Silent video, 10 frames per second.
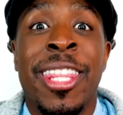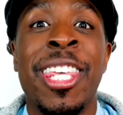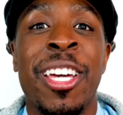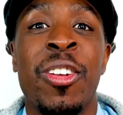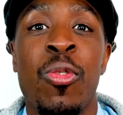
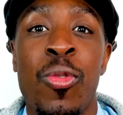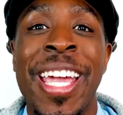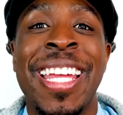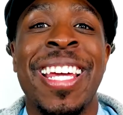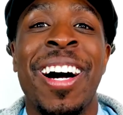the
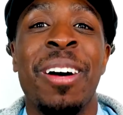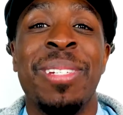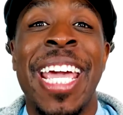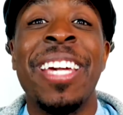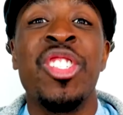great
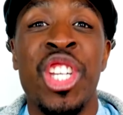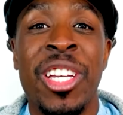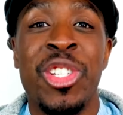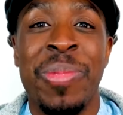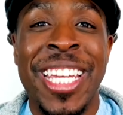um, day of
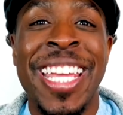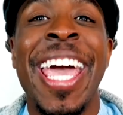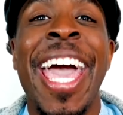judgment.